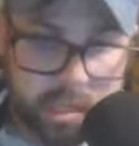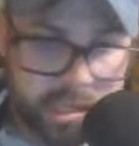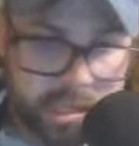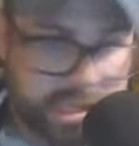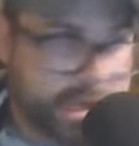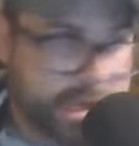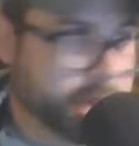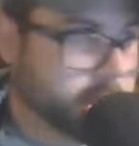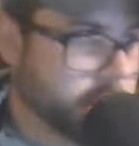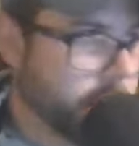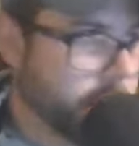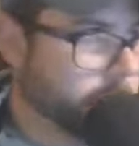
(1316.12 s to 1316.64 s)

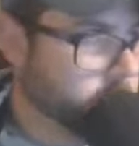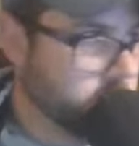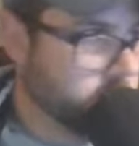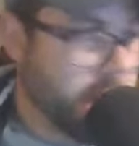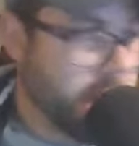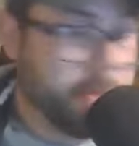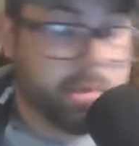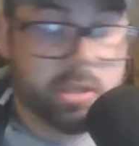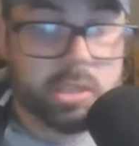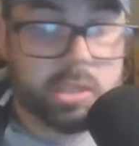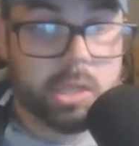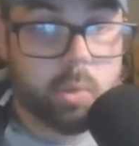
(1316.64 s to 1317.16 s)
Leagues Cup,
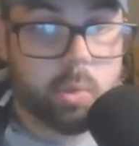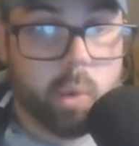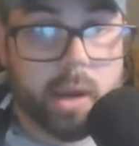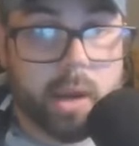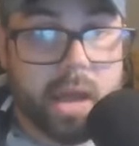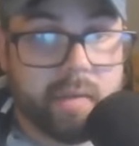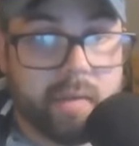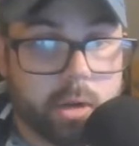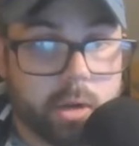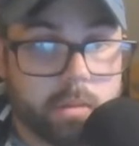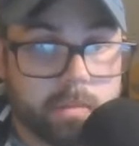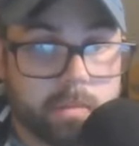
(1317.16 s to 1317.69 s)
Champions League,
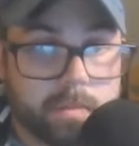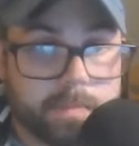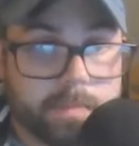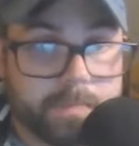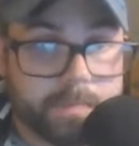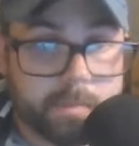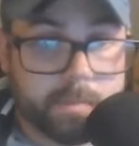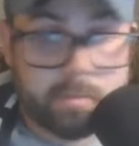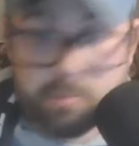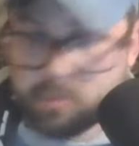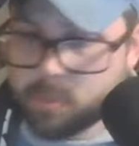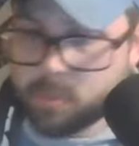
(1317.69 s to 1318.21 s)
whatever,
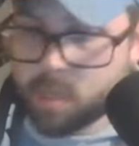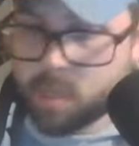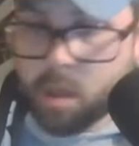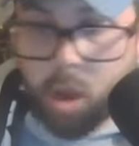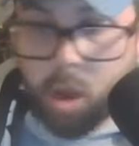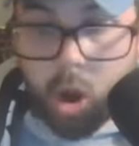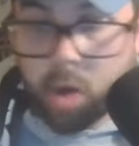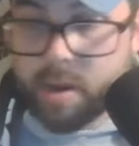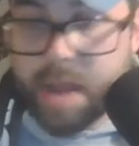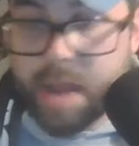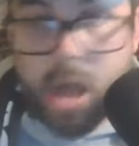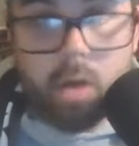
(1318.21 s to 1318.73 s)

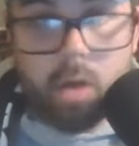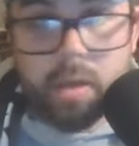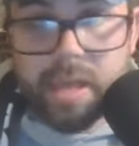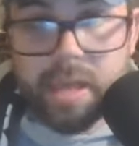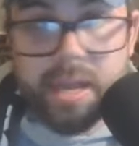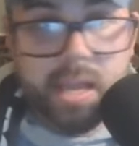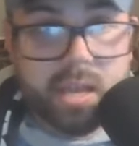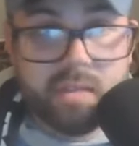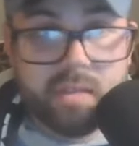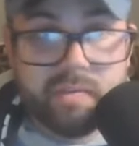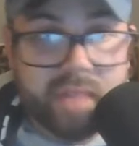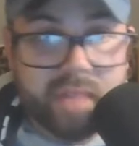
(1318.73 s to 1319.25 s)
are now
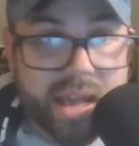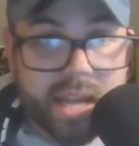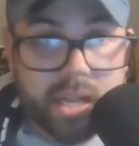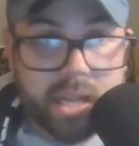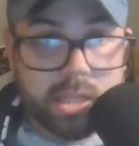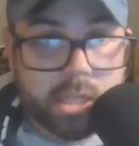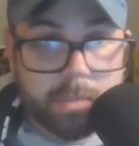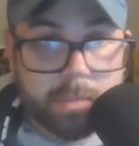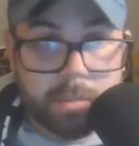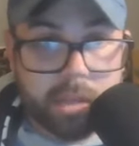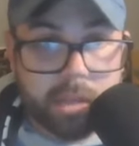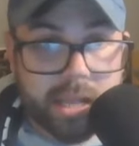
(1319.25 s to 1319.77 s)
getting
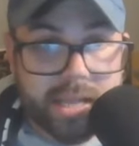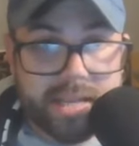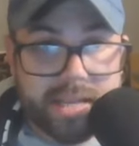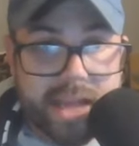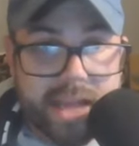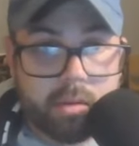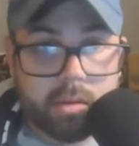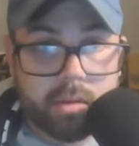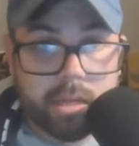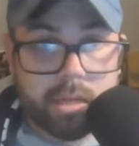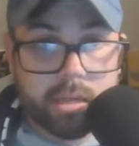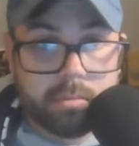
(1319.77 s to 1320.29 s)
invited to play
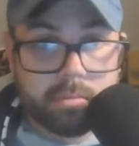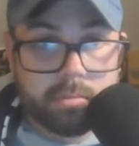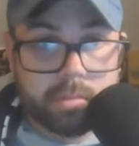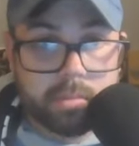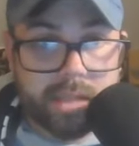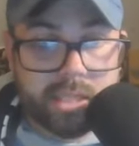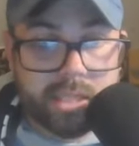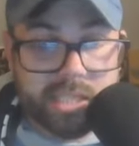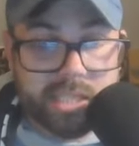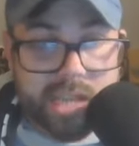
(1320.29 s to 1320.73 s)
down in